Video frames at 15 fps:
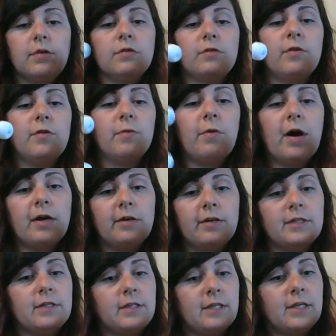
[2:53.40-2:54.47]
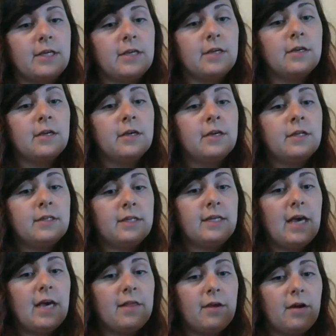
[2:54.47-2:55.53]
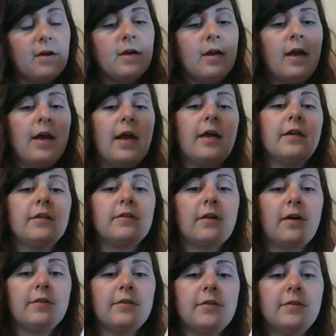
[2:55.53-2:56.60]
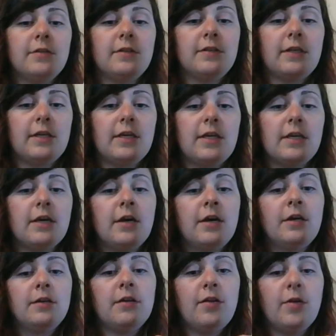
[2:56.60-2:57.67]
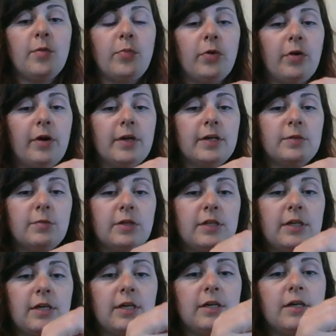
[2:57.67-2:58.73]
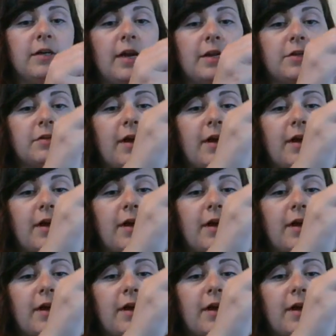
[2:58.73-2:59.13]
So the water is sticking together and it's also sticking to the porous material and